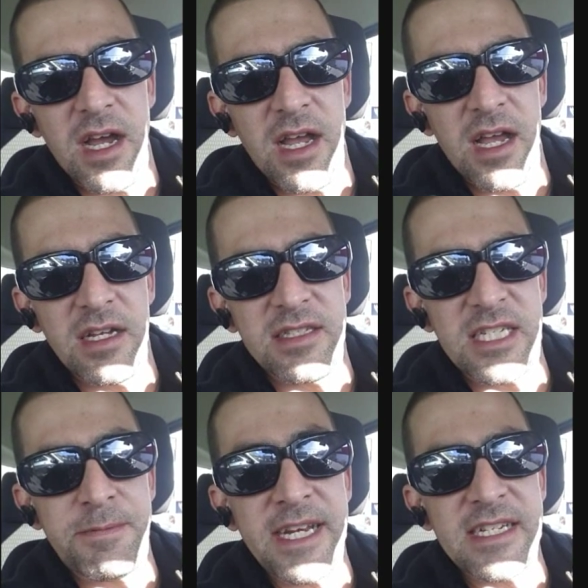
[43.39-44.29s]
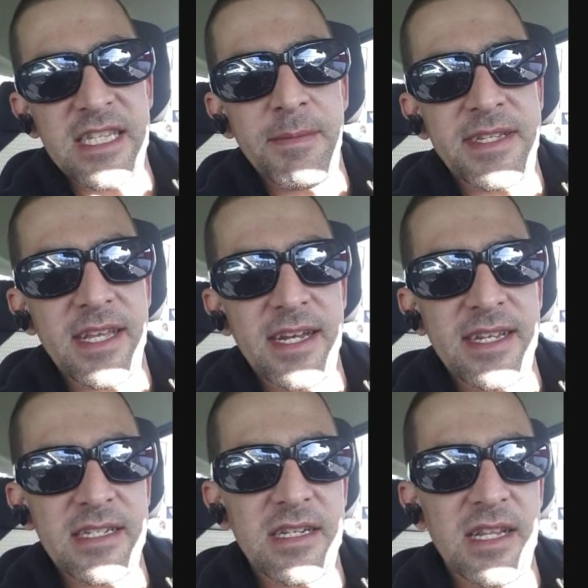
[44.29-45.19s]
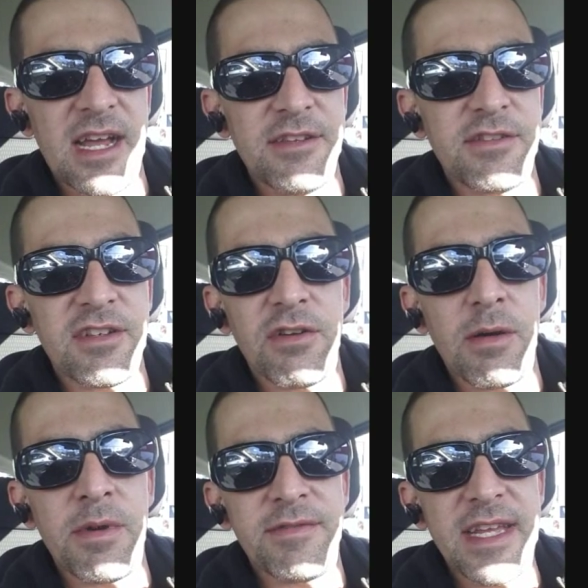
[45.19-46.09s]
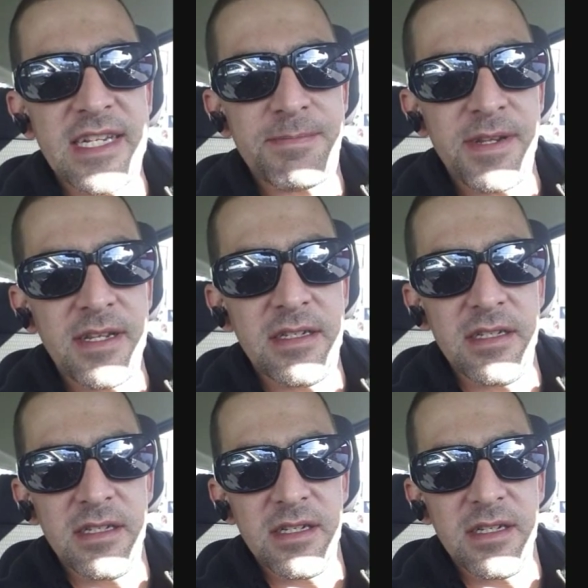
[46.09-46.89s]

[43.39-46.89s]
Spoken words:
the speed is limited. It doesn't allow you to go above that speed.